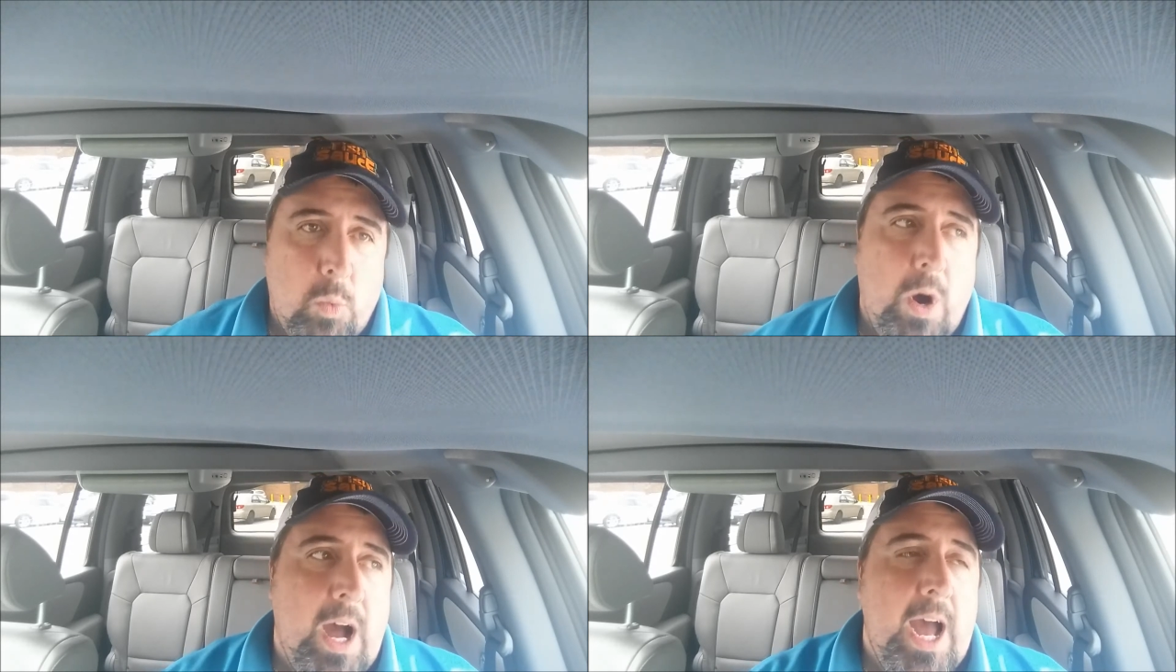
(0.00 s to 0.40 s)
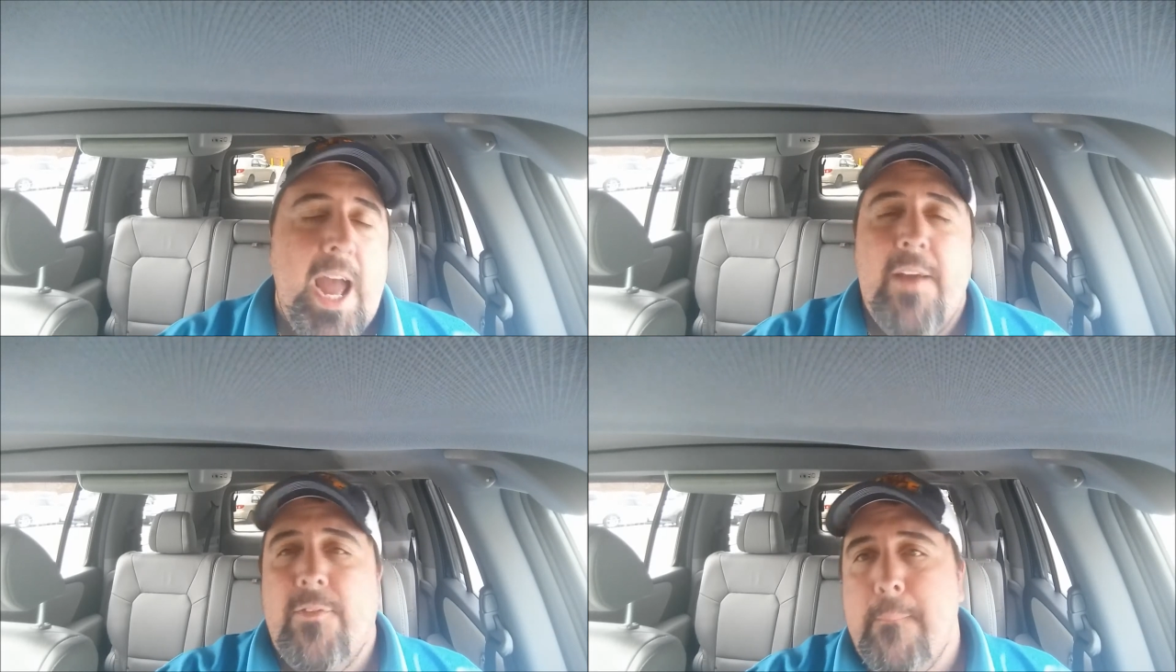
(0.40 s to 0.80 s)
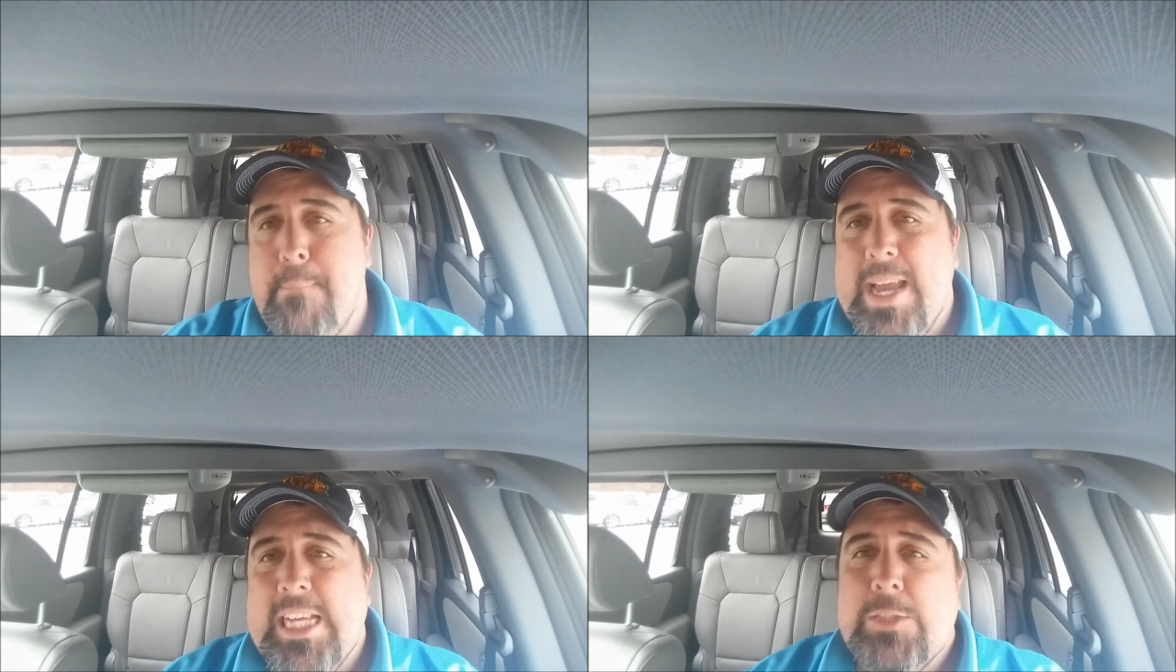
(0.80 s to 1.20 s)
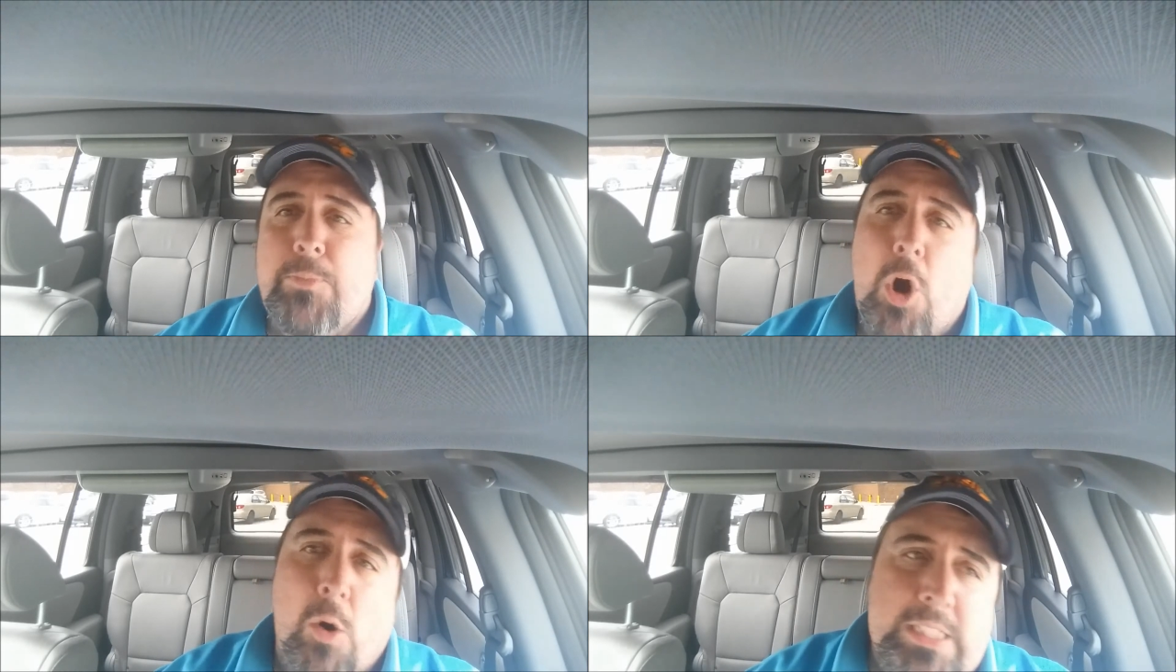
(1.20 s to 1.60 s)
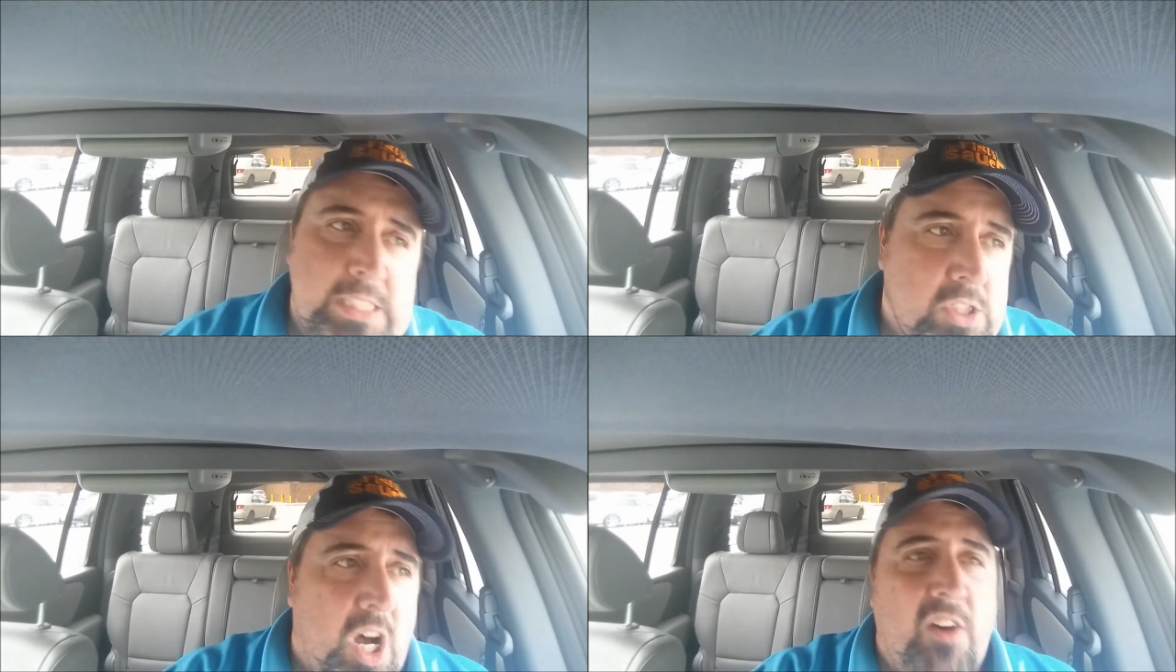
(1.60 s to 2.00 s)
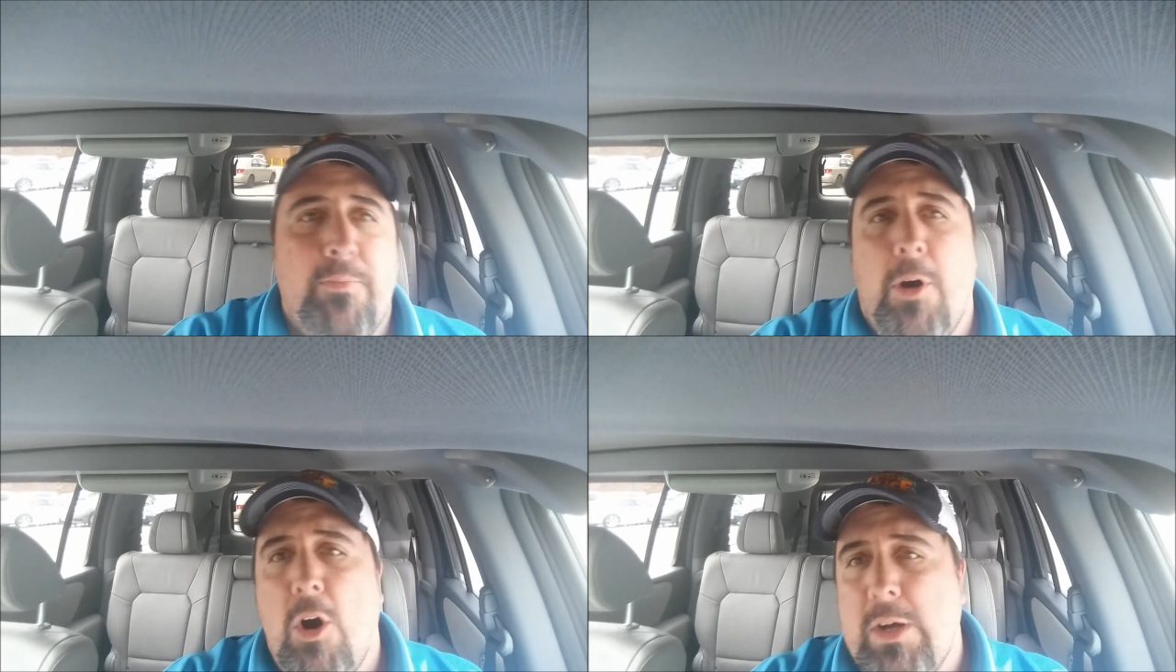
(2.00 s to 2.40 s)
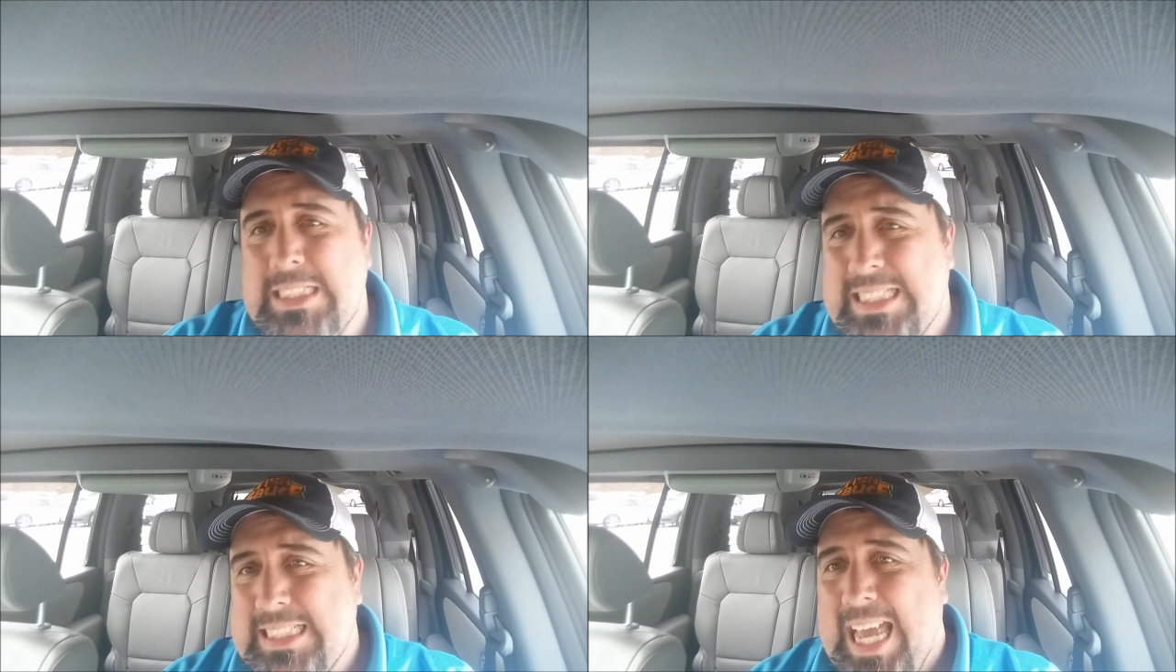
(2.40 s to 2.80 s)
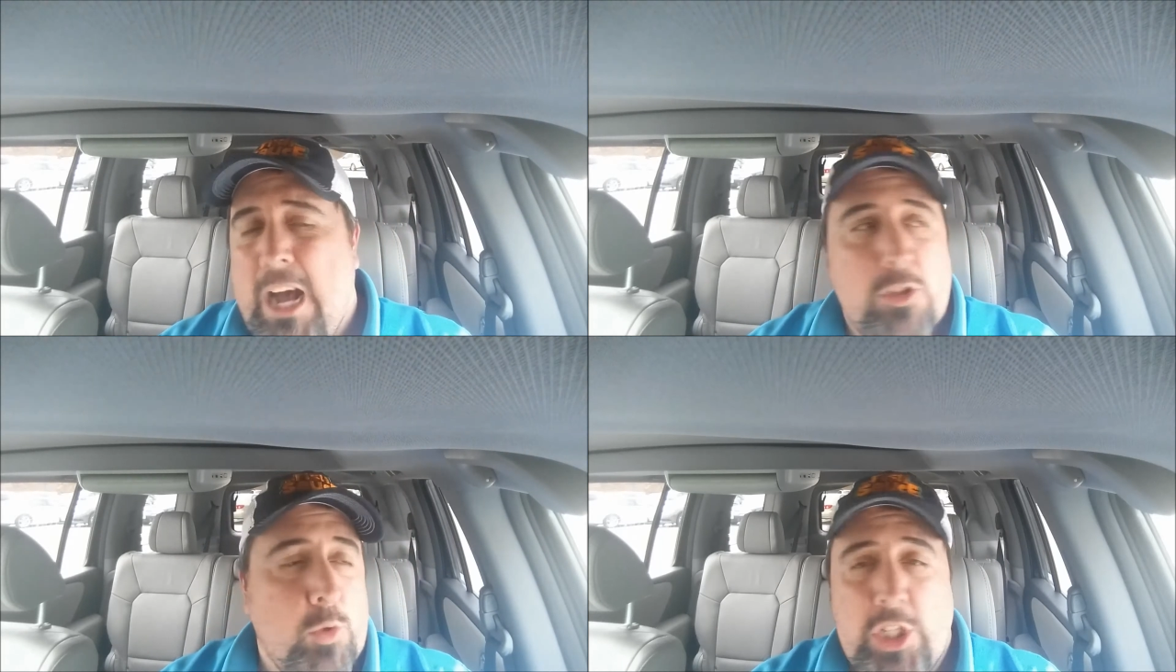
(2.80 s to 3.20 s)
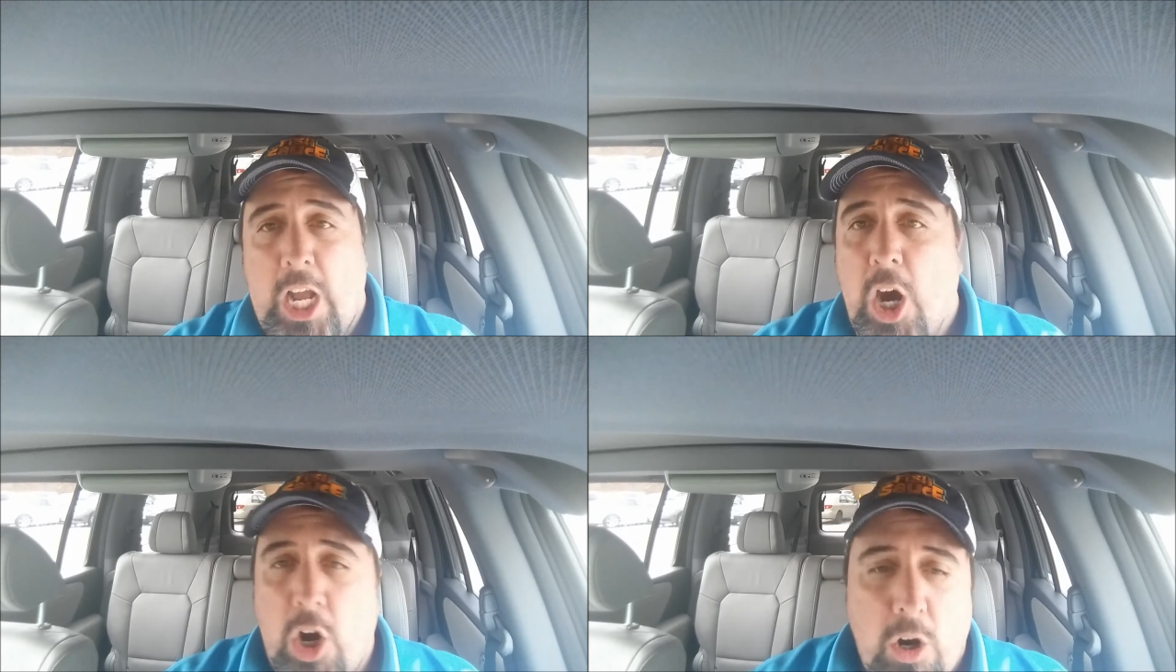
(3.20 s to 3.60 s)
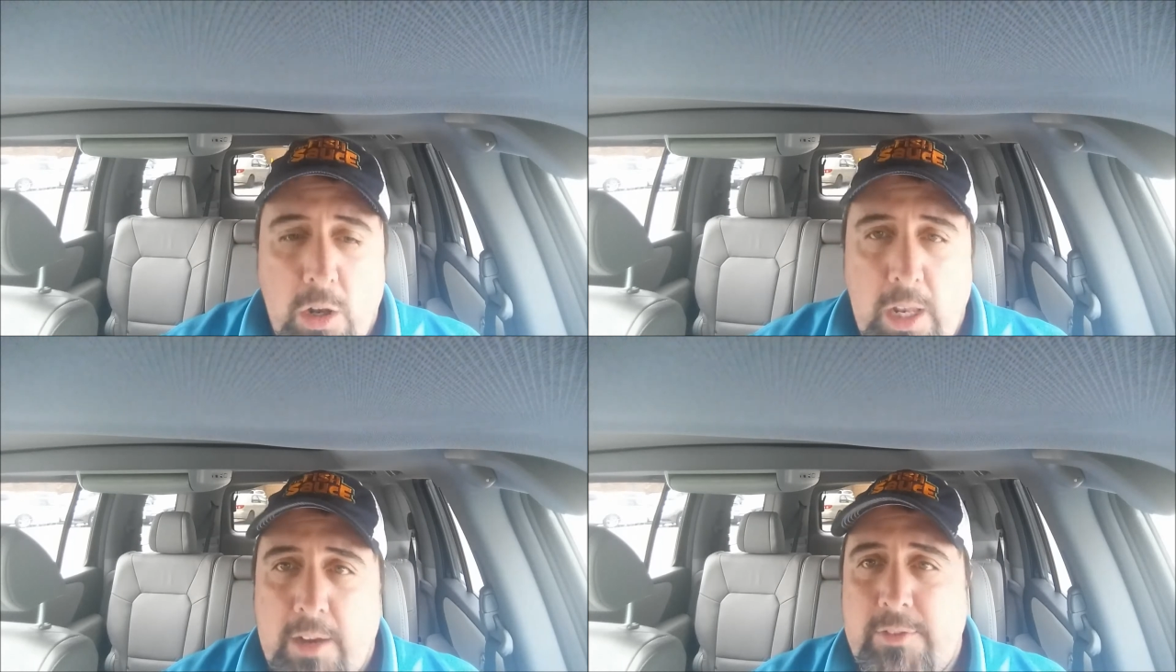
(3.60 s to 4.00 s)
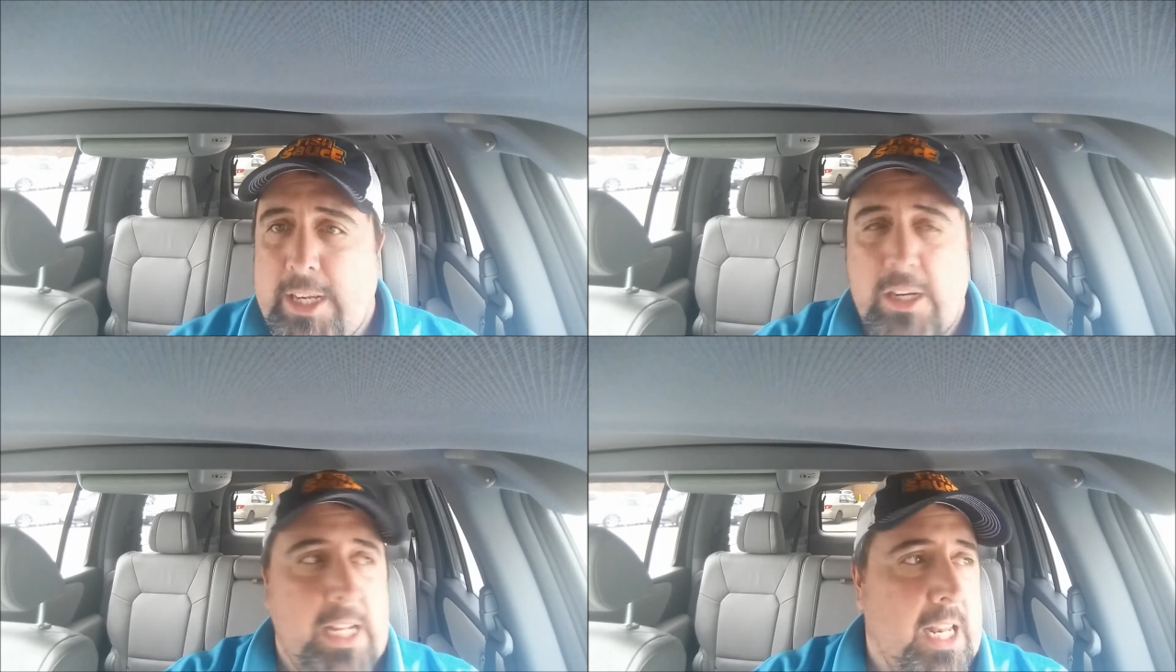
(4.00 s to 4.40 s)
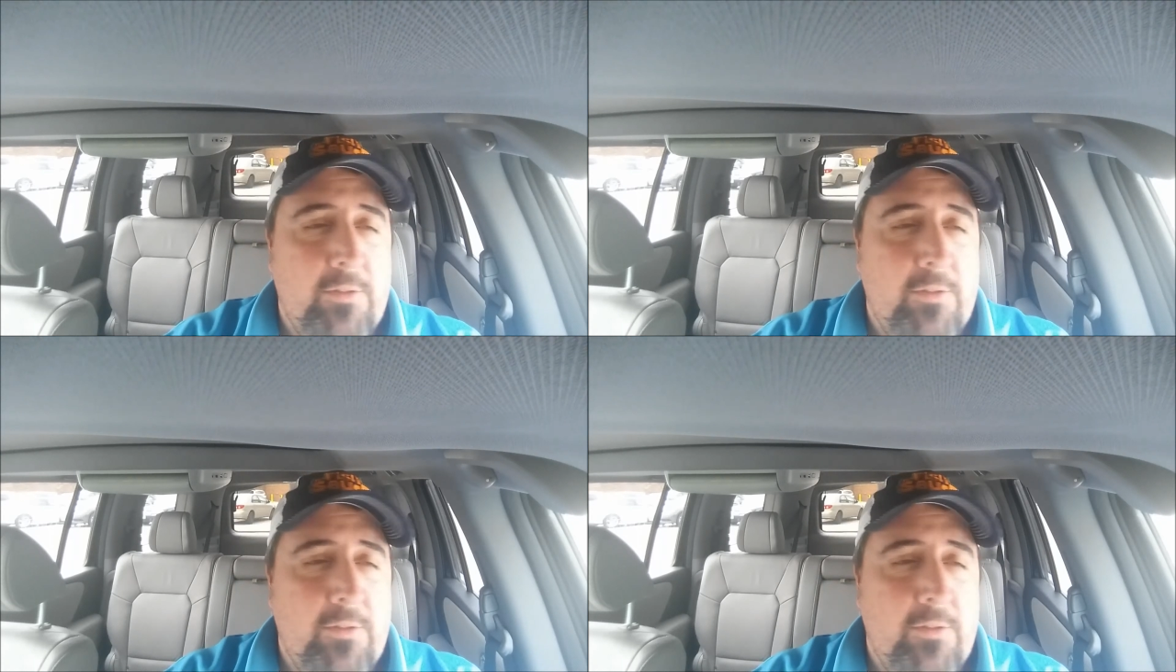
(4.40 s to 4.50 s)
wife and baseball and softball and scouts, which I all love dearly.